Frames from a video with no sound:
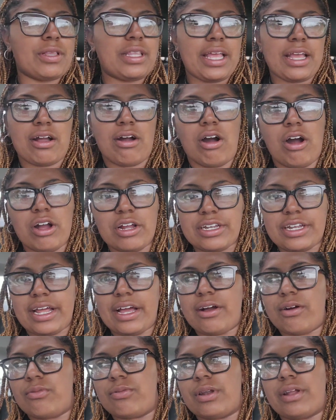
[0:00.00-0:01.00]
their card
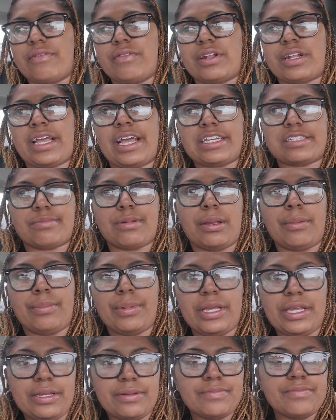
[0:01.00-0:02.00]
down whatever the case may
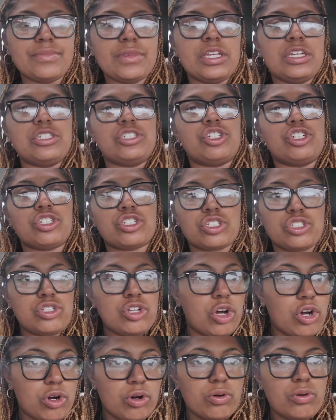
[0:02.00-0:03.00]
be just
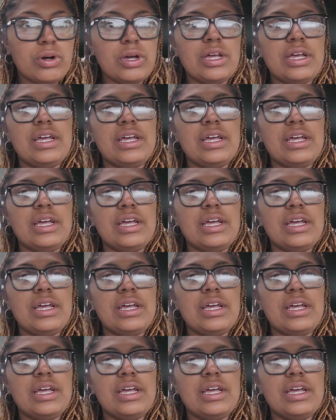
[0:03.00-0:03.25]
know